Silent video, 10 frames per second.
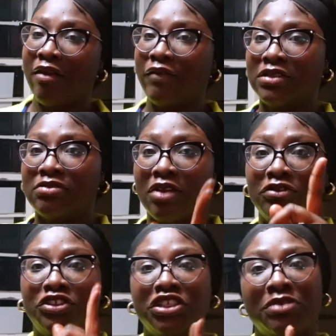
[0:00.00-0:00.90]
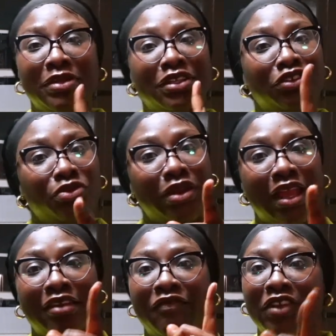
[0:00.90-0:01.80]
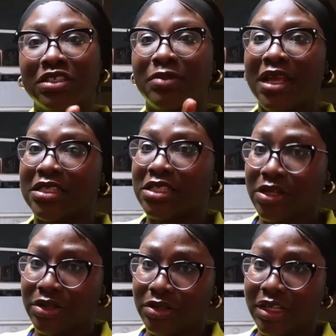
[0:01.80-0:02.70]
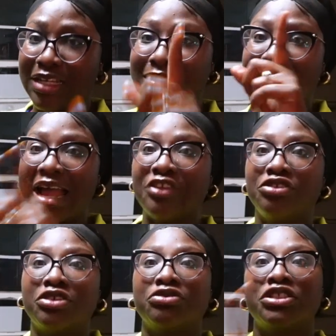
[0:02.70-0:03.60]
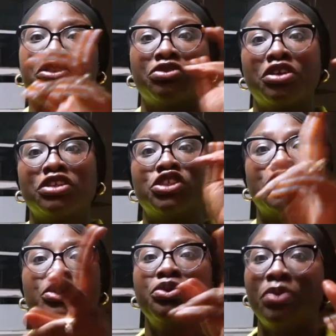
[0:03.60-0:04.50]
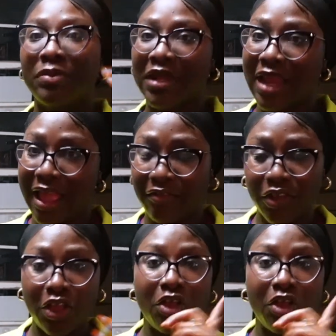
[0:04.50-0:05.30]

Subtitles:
First of all, you shouldn't been doing that in the first place, sir. Because now you done destroyed two women's life.